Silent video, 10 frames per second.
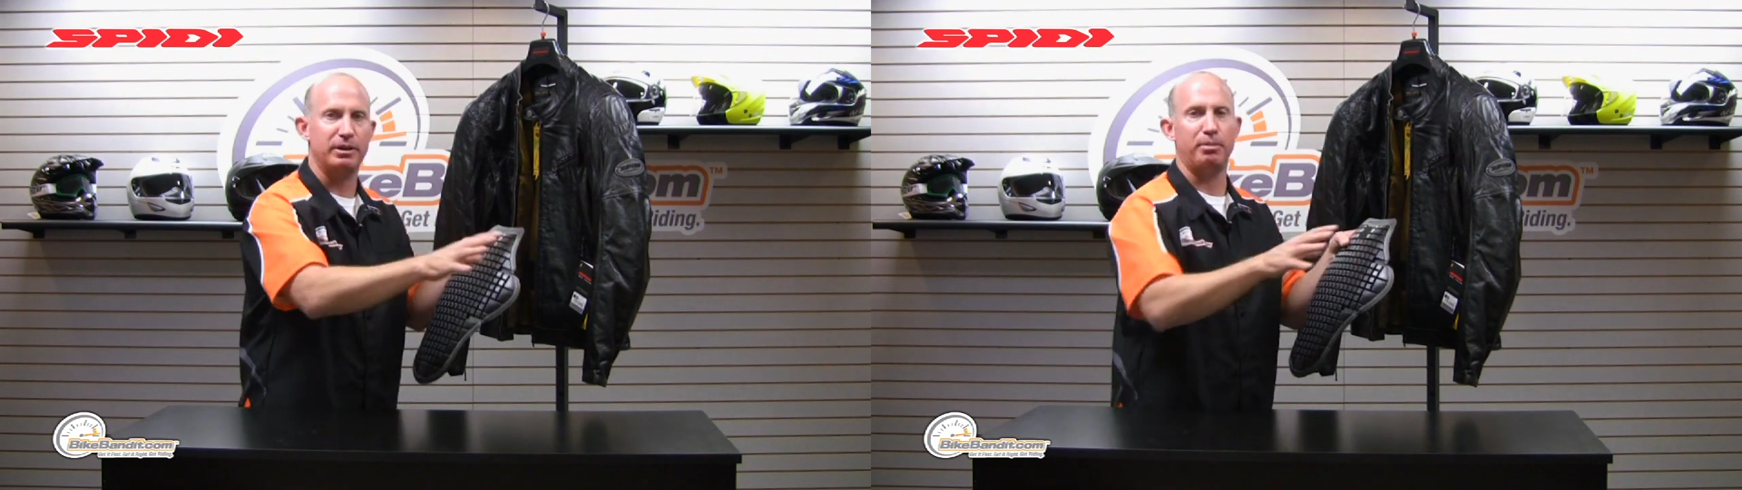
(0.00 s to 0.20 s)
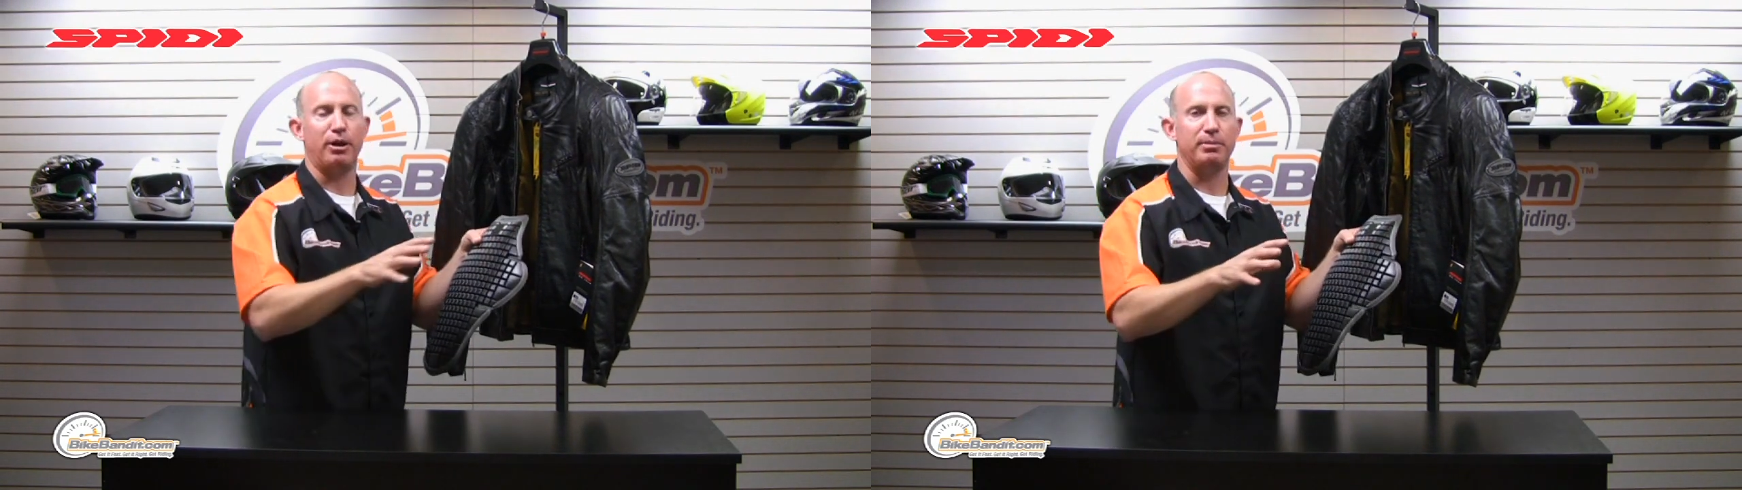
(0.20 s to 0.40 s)

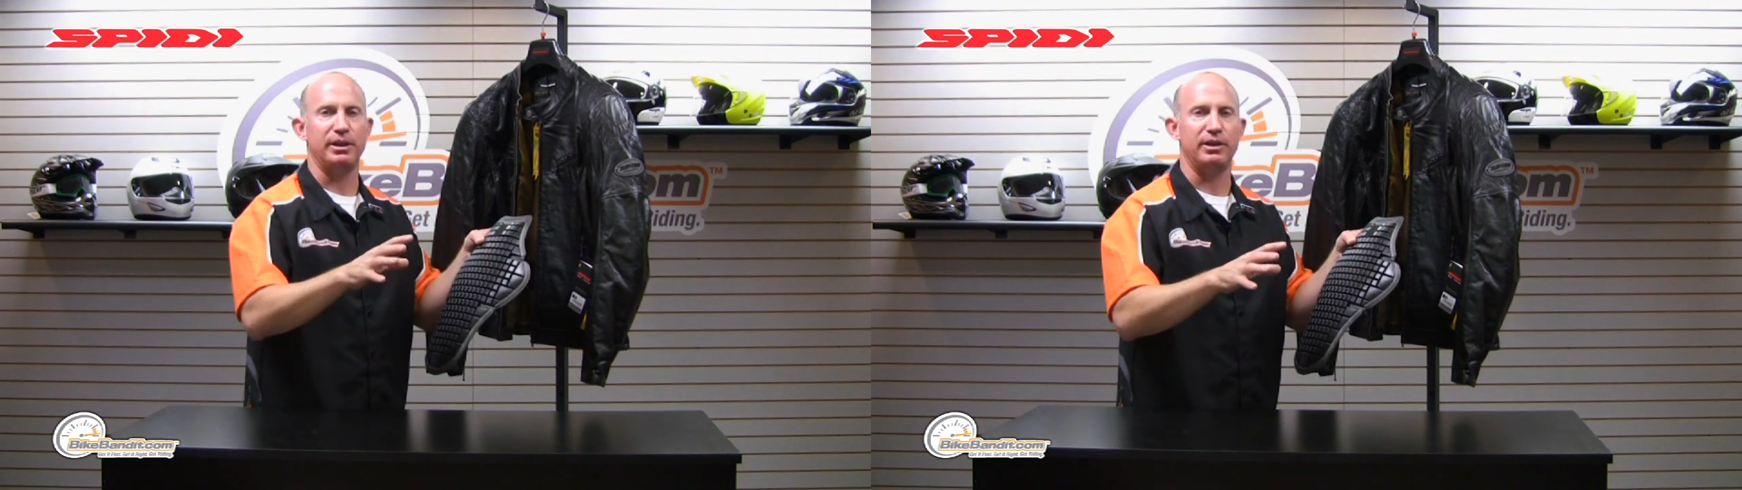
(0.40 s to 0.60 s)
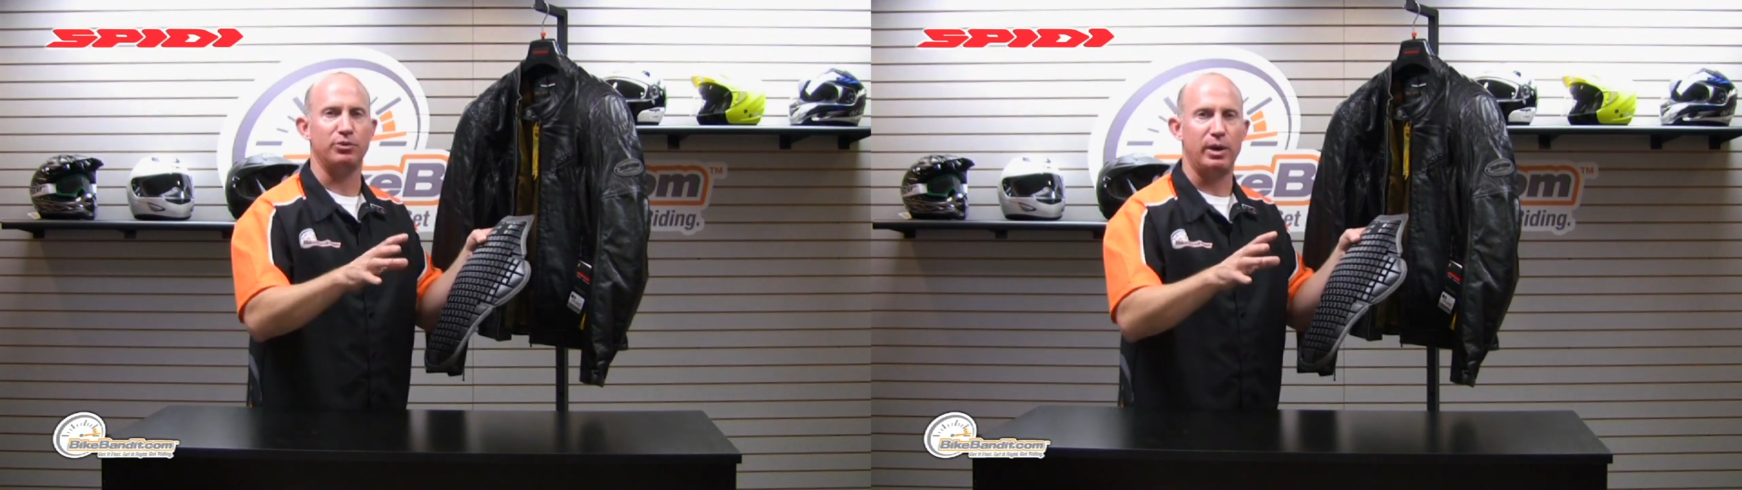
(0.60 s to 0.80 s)

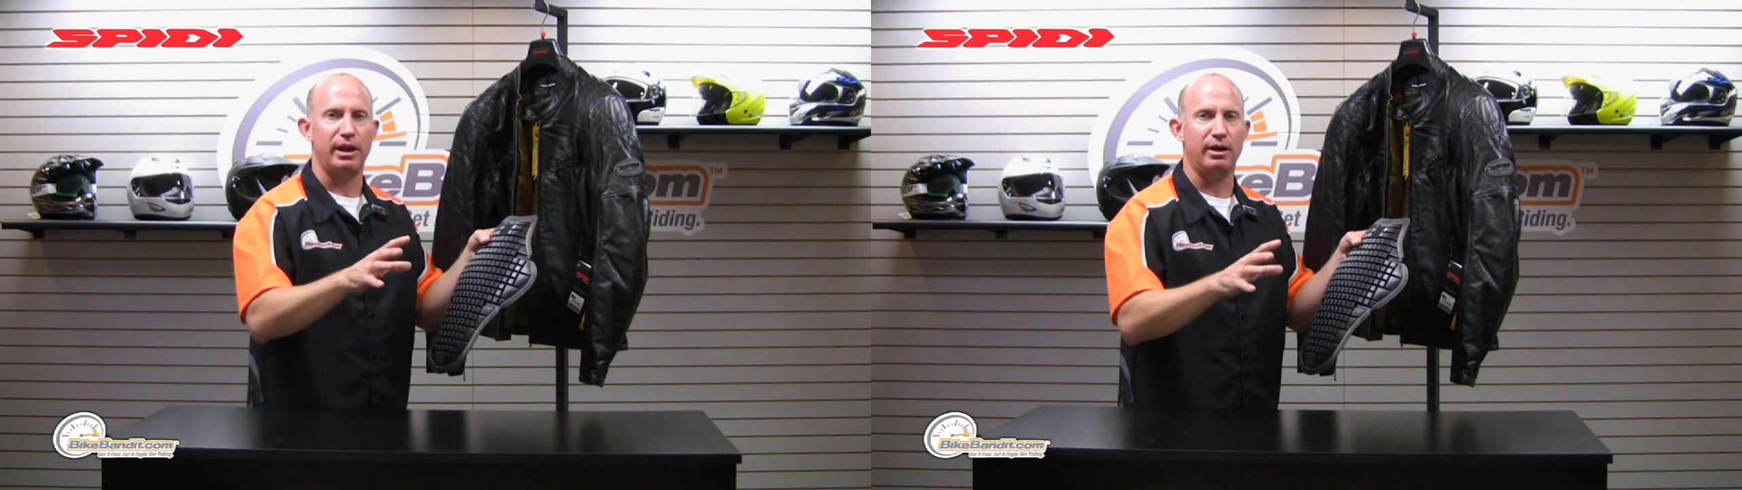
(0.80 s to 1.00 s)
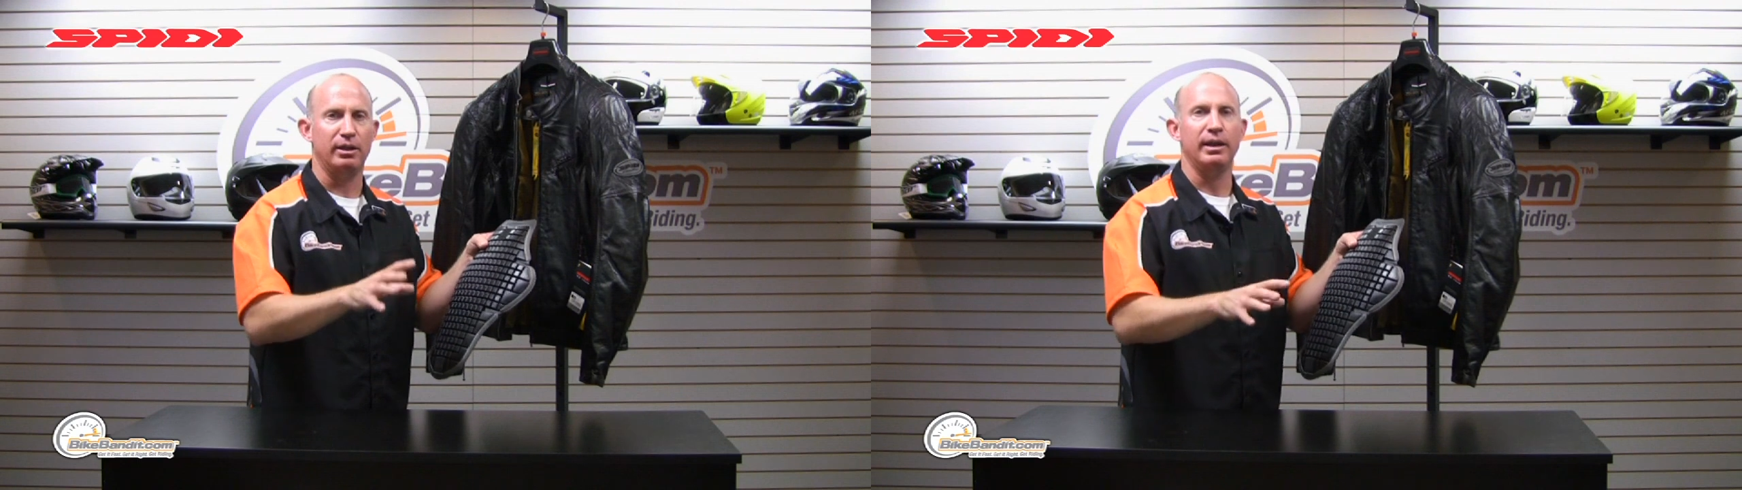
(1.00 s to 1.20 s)
department as
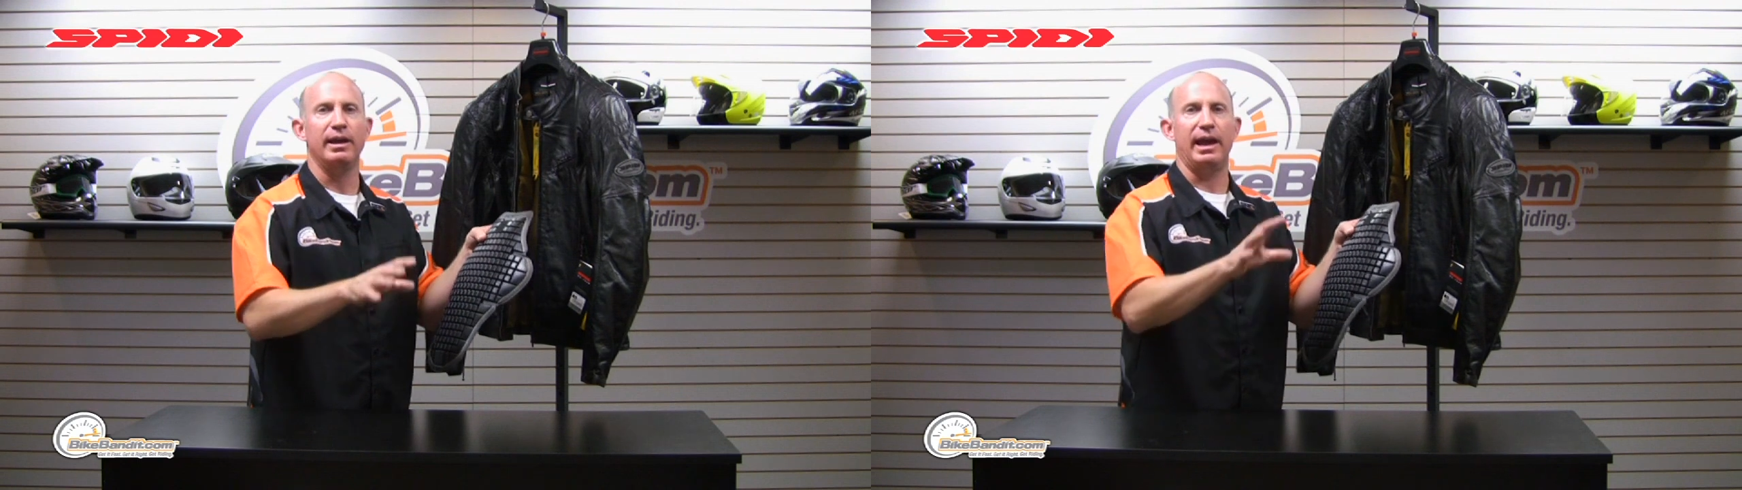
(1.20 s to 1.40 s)
well,